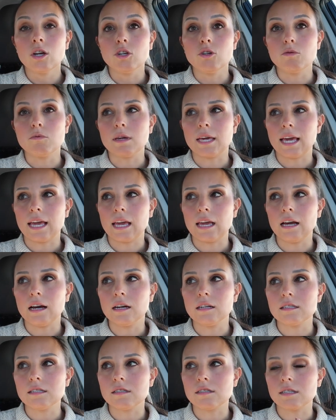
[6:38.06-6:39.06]
you
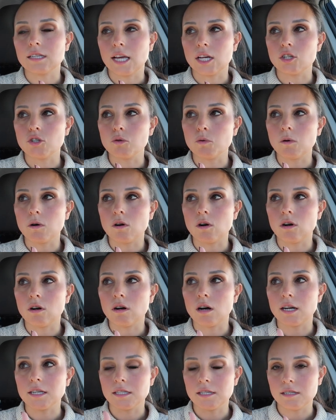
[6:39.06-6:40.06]
can't
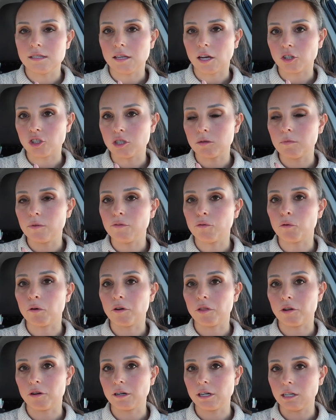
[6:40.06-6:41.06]
schedule a C-section before
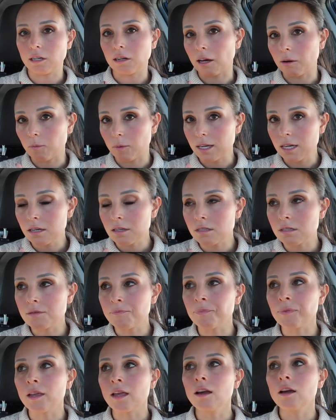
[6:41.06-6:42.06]
39 weeks,
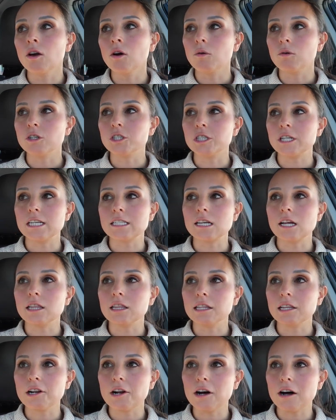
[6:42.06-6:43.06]
which is a
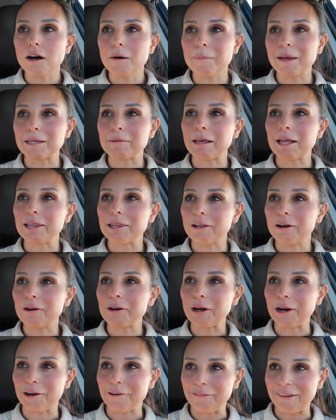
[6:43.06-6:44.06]
little, makes me a little
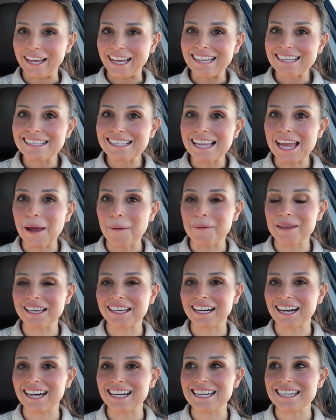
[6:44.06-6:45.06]
nervous
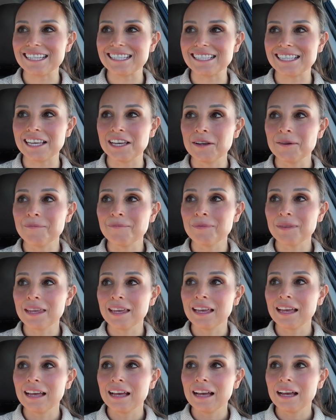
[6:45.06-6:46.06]
because
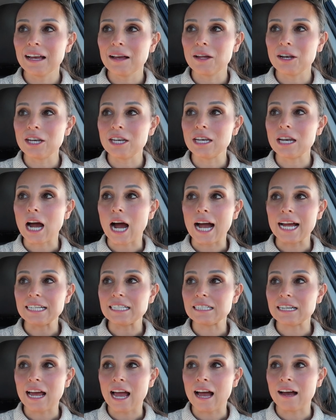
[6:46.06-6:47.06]

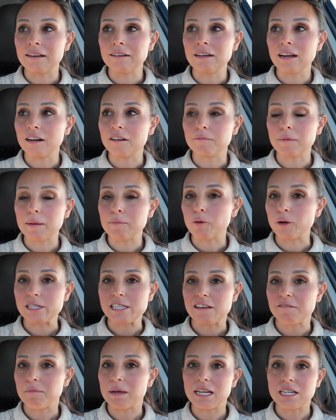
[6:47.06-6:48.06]
none of my boys
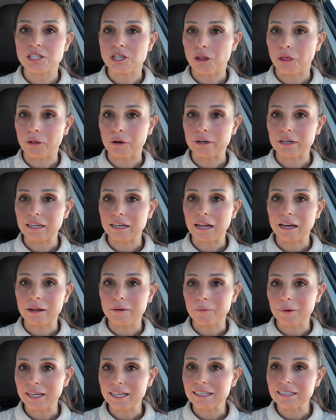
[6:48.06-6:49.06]
have made it to
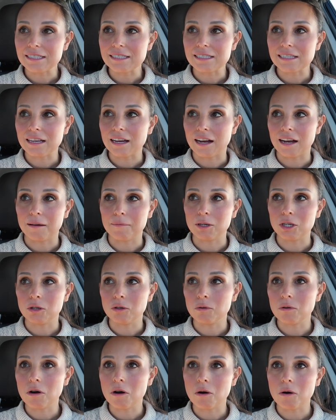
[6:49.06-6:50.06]
39 weeks.
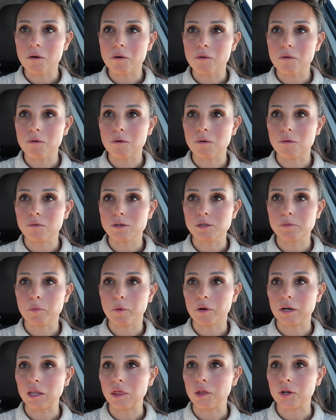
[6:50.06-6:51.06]
Hugo was
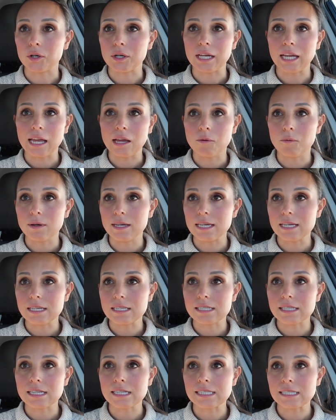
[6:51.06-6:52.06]
born 38
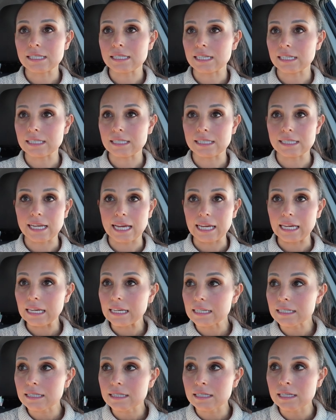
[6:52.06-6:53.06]
weeks, 6
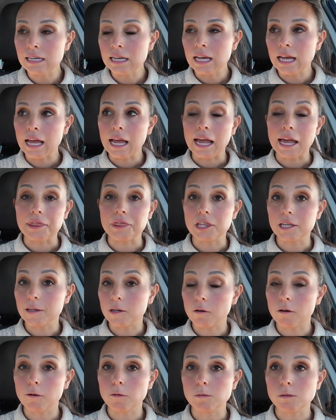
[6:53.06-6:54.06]
days, and
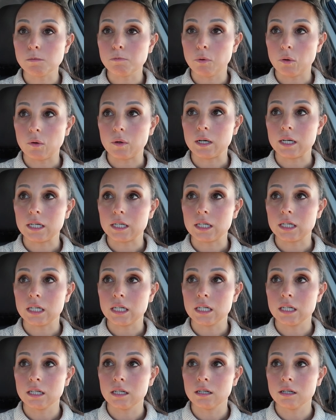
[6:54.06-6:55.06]
Theodore was
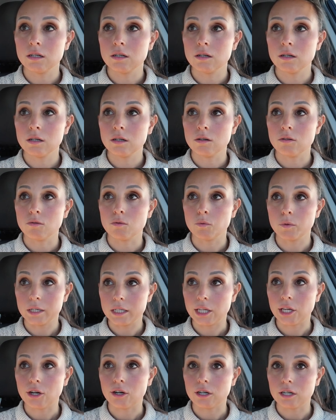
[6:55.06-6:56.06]
born
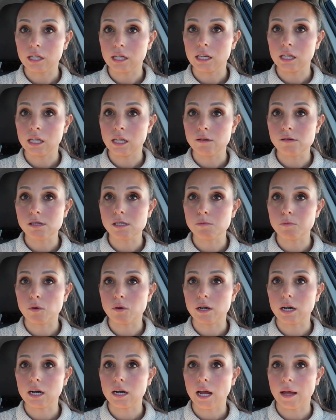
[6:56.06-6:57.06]
really early. He was
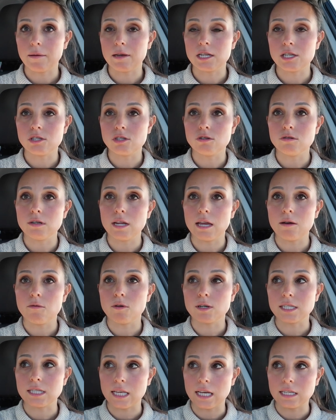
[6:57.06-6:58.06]
born, I mean, his due date
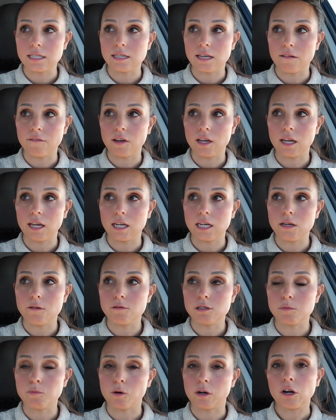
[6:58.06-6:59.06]
was Thanksgiving, and he
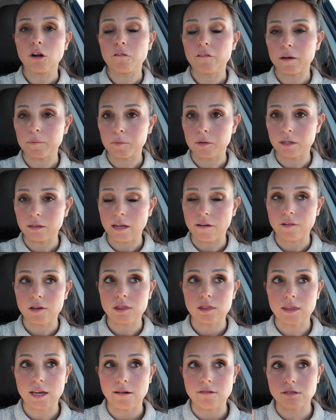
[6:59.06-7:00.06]
was born November
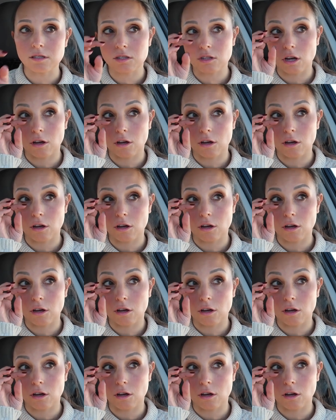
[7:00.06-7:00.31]
11th. That was